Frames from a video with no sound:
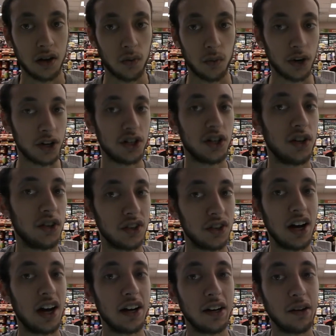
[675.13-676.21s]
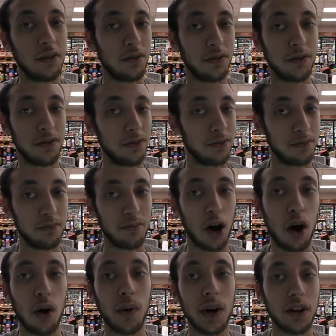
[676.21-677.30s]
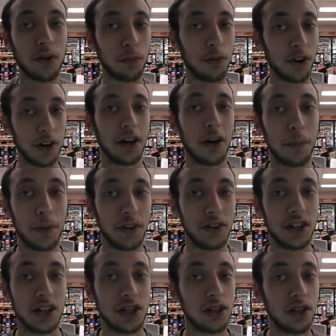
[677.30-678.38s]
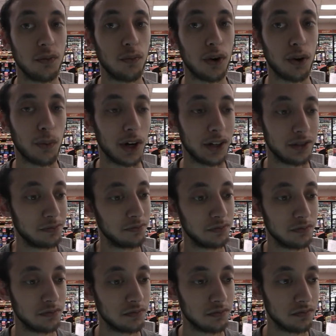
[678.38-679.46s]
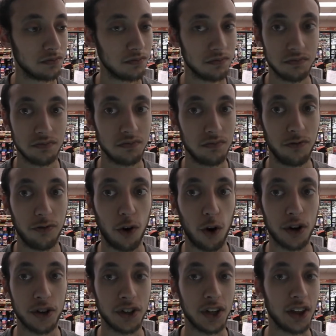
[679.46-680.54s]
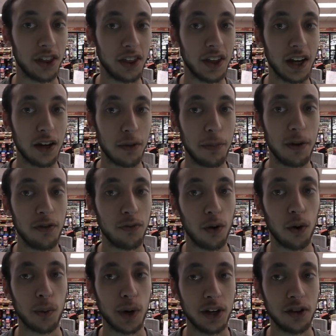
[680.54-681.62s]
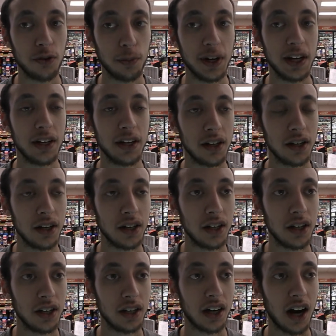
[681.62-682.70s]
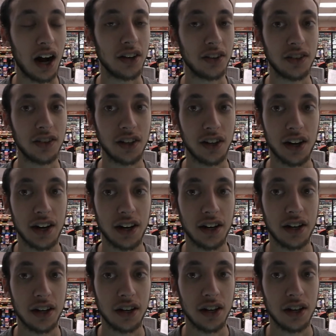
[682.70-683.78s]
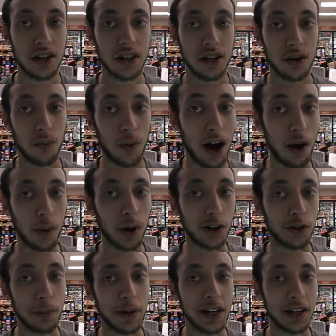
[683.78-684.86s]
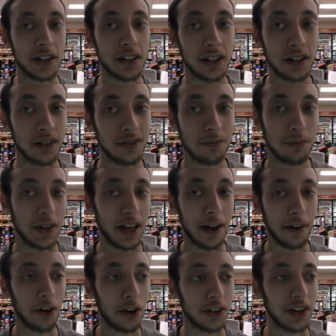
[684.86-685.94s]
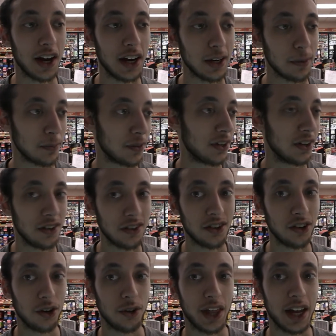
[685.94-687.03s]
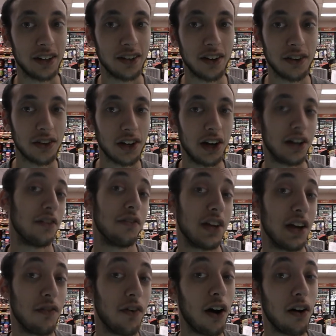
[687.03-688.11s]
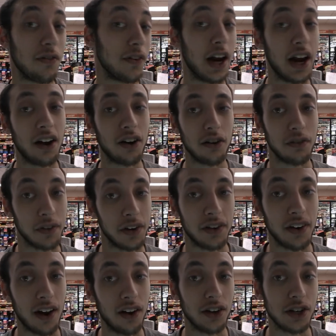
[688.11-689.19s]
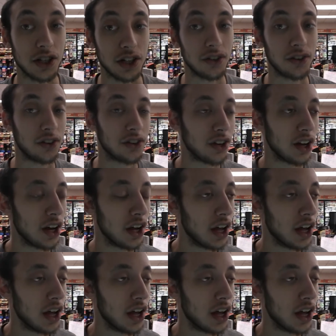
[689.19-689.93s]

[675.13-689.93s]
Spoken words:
We're just kind of always put in a position where we're forced to think before we speak constantly while we're speaking at all times. And so that does kind of give off an air of intelligence.